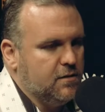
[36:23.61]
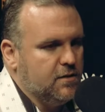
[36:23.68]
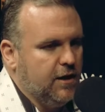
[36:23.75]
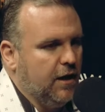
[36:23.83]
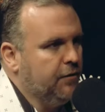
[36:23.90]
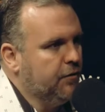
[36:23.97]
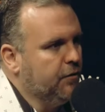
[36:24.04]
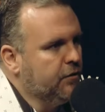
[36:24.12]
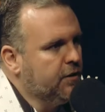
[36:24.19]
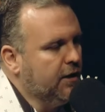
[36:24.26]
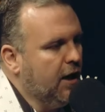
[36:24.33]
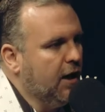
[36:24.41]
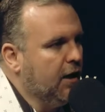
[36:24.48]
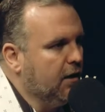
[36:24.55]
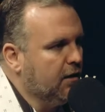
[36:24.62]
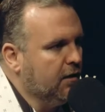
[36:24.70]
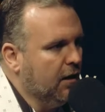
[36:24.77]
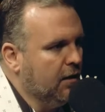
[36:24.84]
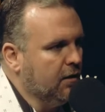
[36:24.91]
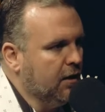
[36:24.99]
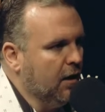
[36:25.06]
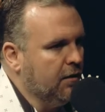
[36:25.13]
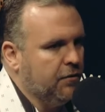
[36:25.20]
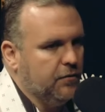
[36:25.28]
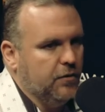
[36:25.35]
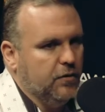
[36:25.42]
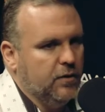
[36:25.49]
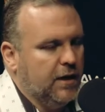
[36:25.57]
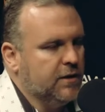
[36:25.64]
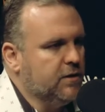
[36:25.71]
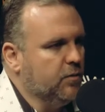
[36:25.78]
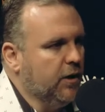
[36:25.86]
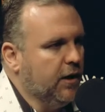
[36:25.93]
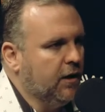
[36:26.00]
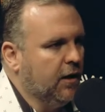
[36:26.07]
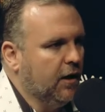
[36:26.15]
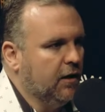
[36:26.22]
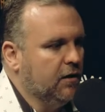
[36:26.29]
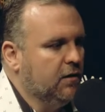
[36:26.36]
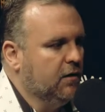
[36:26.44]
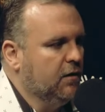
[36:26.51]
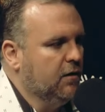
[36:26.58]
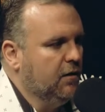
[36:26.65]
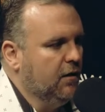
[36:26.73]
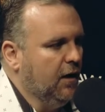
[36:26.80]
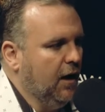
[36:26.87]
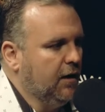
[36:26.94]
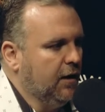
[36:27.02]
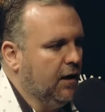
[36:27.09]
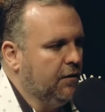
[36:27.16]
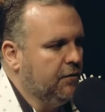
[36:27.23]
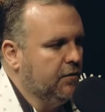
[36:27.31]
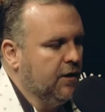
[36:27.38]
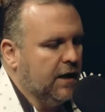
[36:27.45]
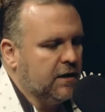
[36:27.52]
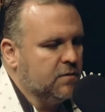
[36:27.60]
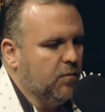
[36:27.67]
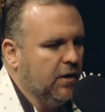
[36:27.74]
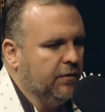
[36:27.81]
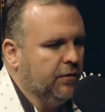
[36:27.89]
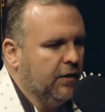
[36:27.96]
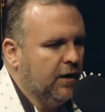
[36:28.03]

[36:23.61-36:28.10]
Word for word: get through today and get through next week and and get through next month.